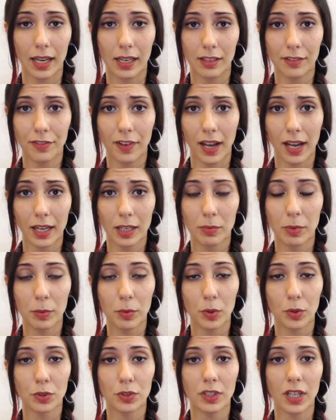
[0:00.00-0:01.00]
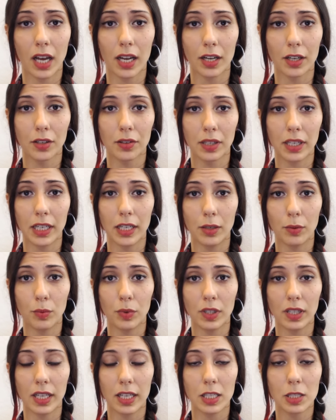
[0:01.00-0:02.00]
And in fact, people who do not agree
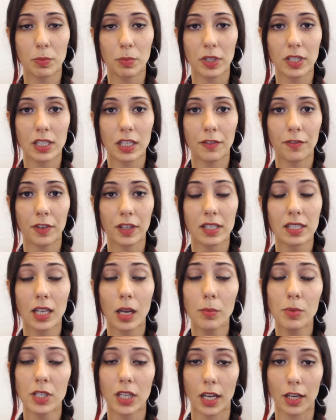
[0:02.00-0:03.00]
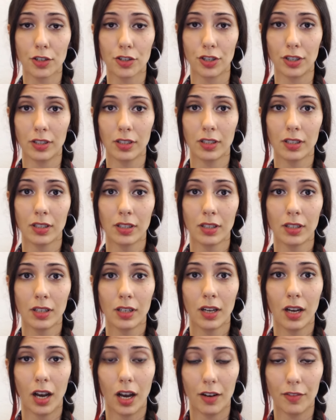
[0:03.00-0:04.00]
with a specific subsection
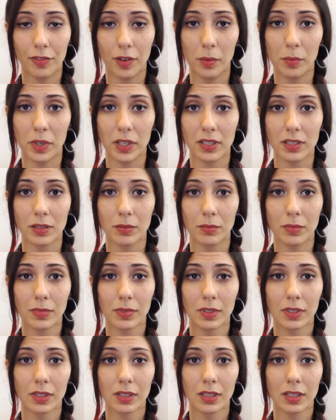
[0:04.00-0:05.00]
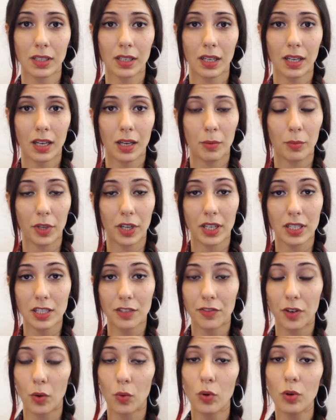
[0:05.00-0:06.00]
of feminism.
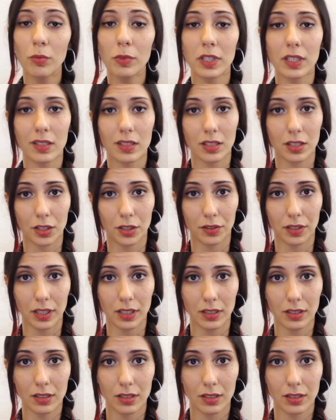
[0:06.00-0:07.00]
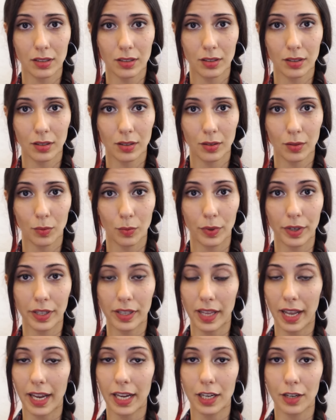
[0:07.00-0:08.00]
Because if a woman disagrees
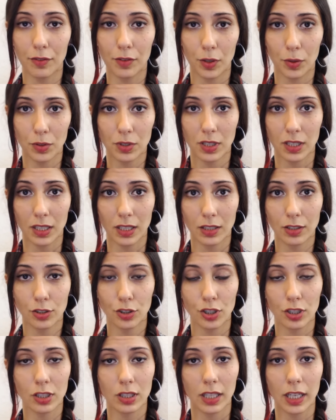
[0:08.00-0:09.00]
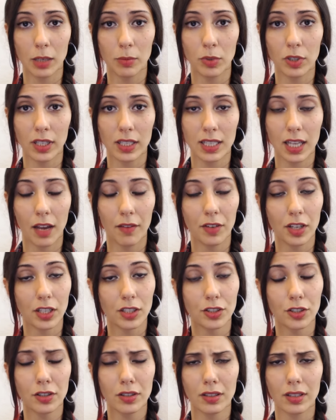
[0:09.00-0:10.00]
with any of those things, she's labeled as
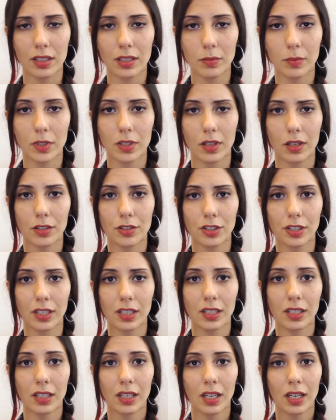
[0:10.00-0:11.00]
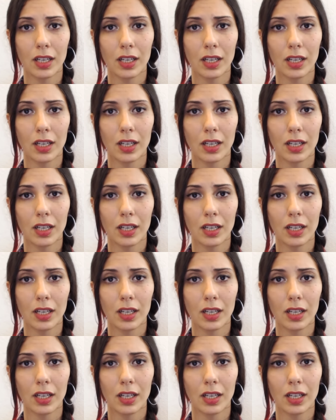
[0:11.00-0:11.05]
having internalized misogyny.